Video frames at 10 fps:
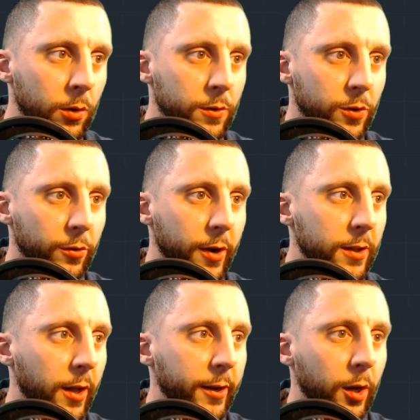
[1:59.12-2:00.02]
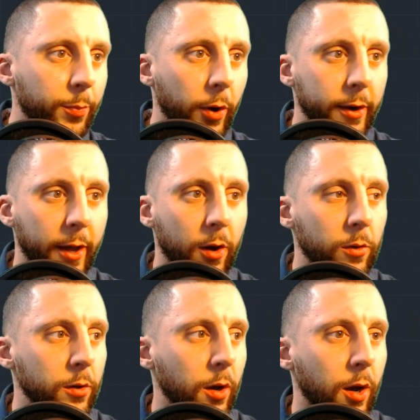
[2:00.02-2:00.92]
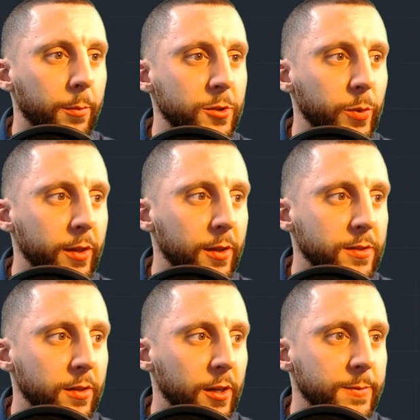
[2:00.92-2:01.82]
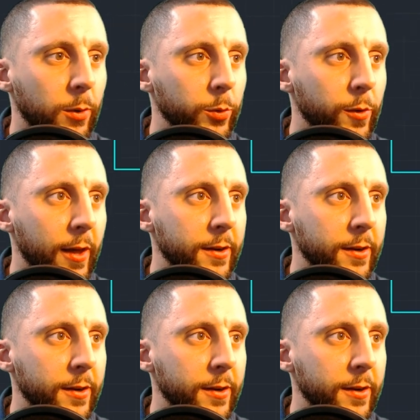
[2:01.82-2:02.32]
So they're not lined up right now um, between this and this, but we'll do that in a